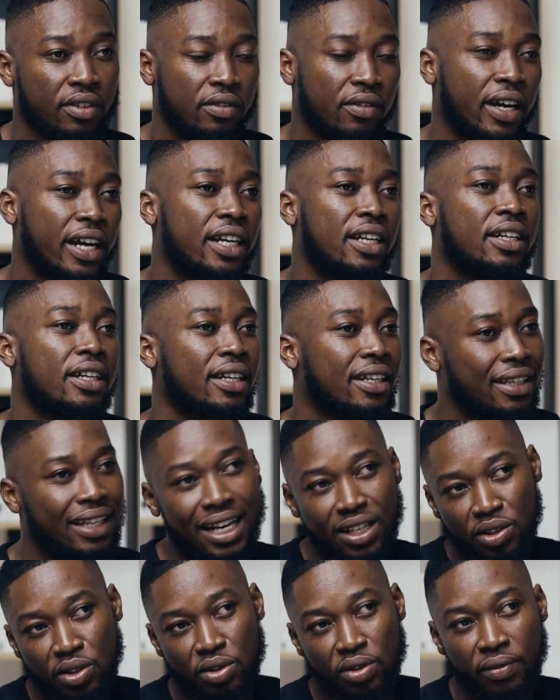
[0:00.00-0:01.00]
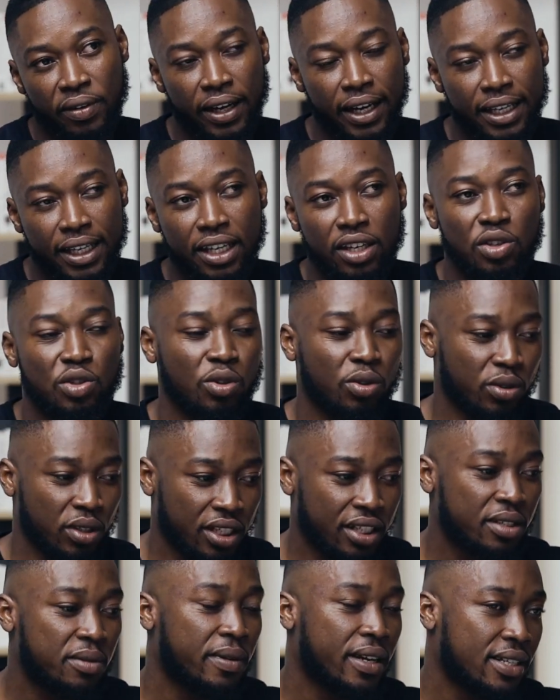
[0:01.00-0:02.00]
Right? That's also very key. So
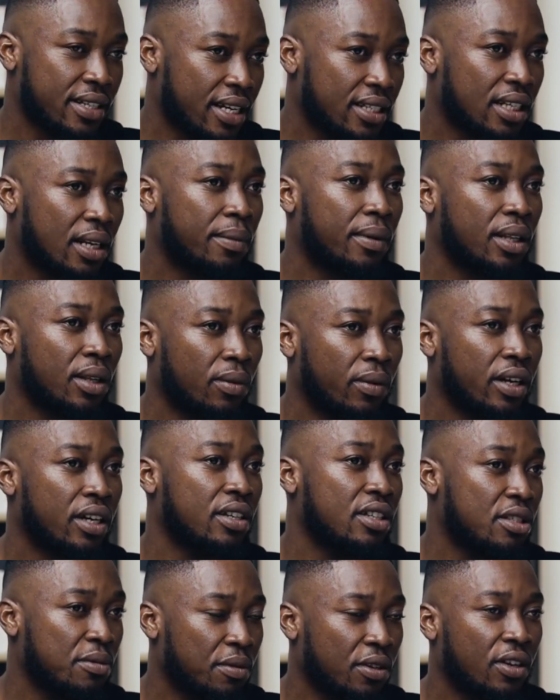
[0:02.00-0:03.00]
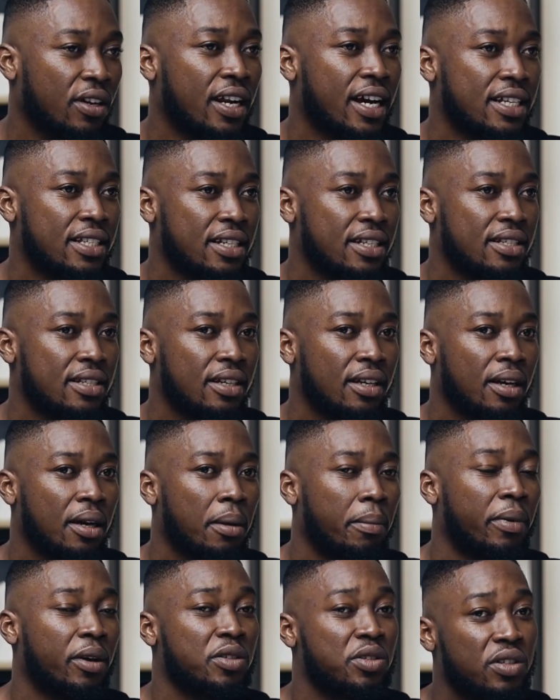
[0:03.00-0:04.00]
you need to be excited about the work. You need to be good at it,
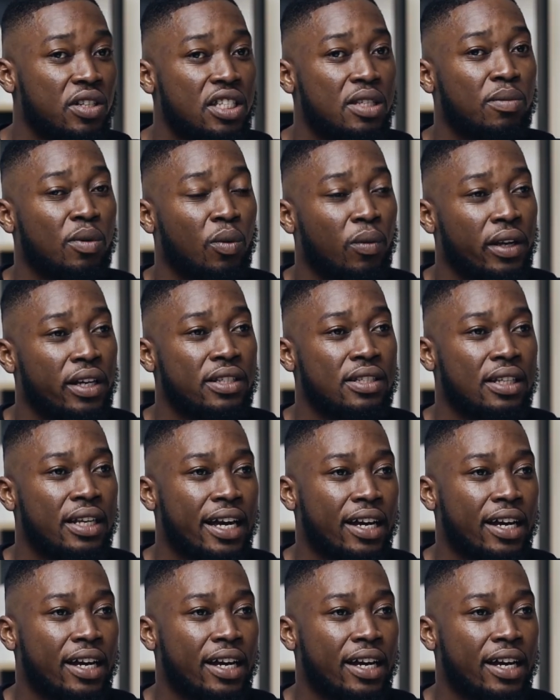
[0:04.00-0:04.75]
but also need to be willing to